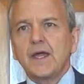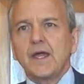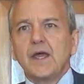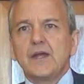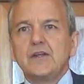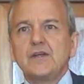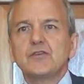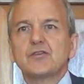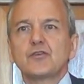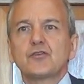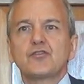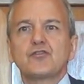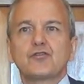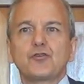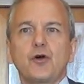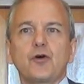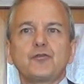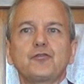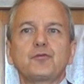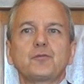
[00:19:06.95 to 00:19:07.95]
And these are
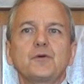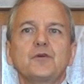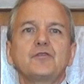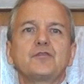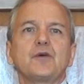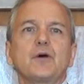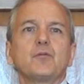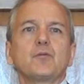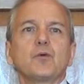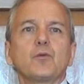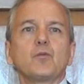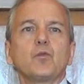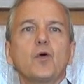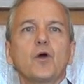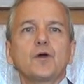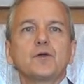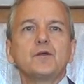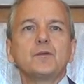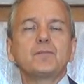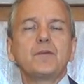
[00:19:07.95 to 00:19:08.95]
sorceries that we're
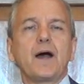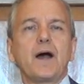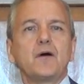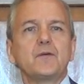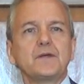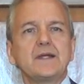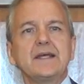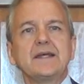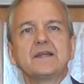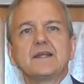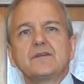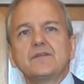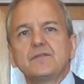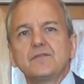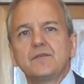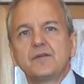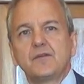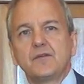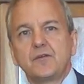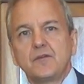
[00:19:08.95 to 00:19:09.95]
warned about in
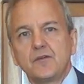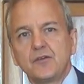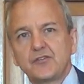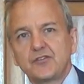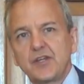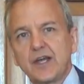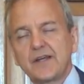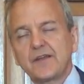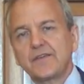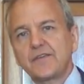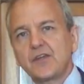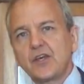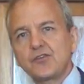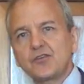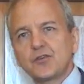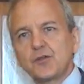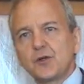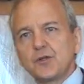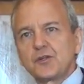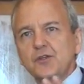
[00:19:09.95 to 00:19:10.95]
2
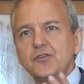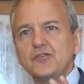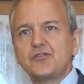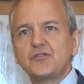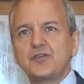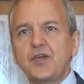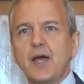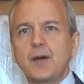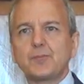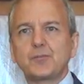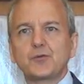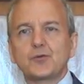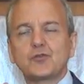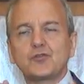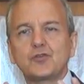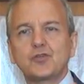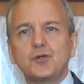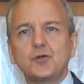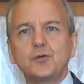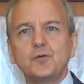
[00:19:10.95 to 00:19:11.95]
Thessalonians chapter
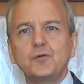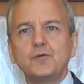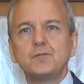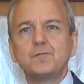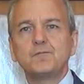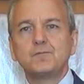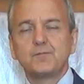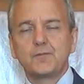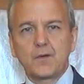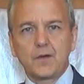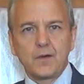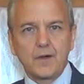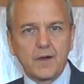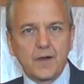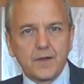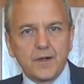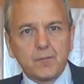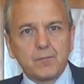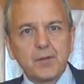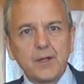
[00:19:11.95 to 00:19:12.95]
2,
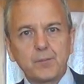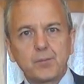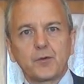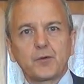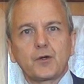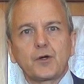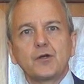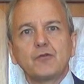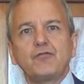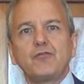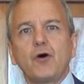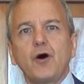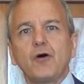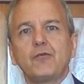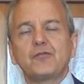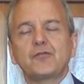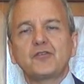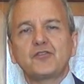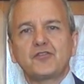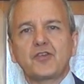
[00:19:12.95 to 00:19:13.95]
that people are going to
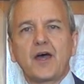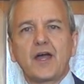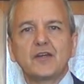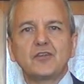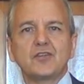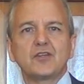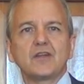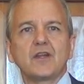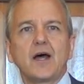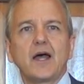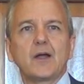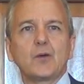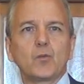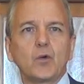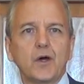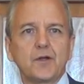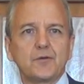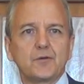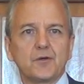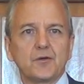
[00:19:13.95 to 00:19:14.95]
fall for signs and lying
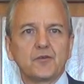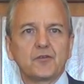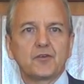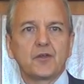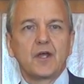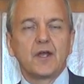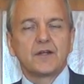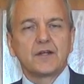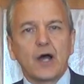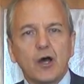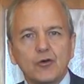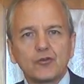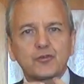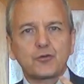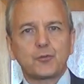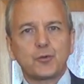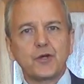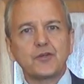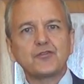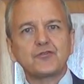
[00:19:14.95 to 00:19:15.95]
wonders. Now, as
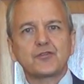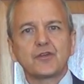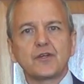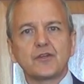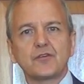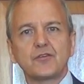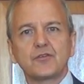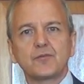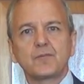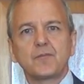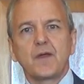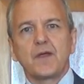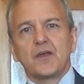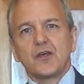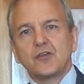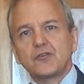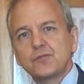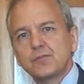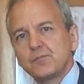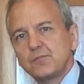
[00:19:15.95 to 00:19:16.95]
Christians,
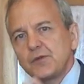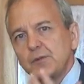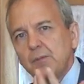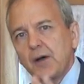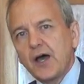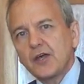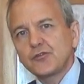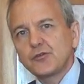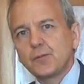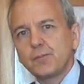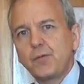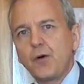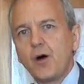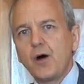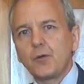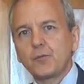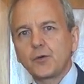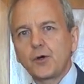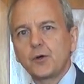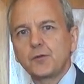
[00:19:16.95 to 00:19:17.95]
as the Apostle
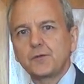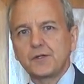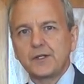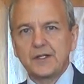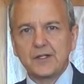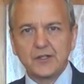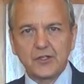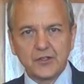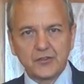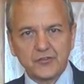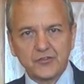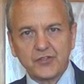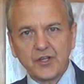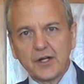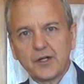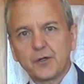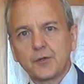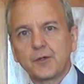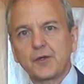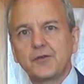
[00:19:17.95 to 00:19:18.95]
Paul wrote in 2
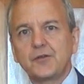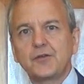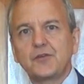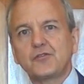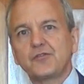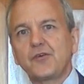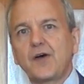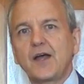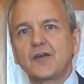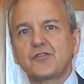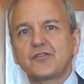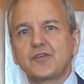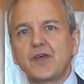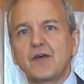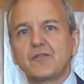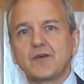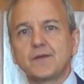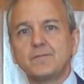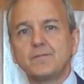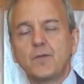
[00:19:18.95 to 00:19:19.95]
Corinthians 5
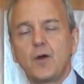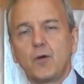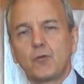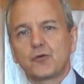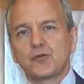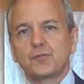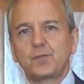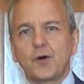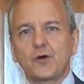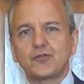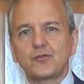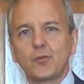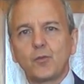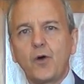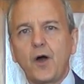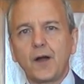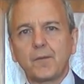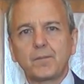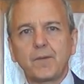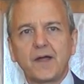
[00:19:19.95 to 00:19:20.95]
7, we're supposed to
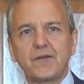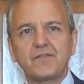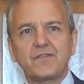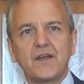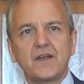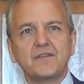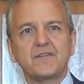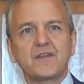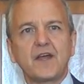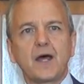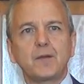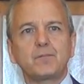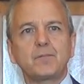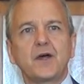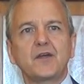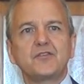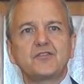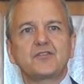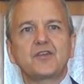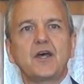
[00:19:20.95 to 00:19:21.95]
walk by faith, not
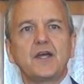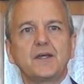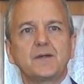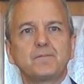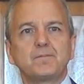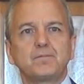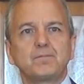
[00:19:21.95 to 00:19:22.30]
by sight.